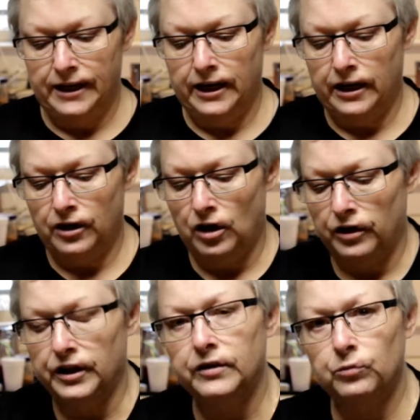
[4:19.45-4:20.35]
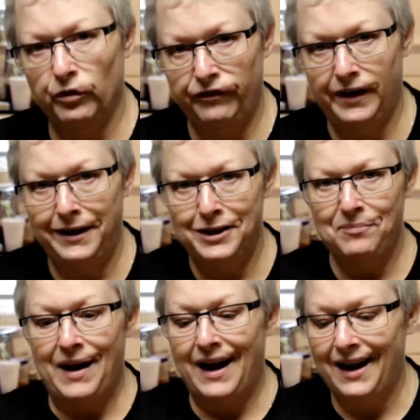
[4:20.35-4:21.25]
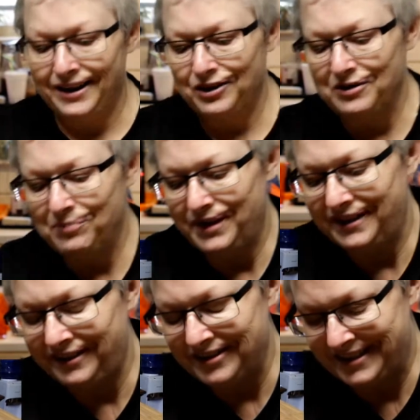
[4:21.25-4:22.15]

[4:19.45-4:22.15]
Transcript: at all that will fit in the bag you can put in there to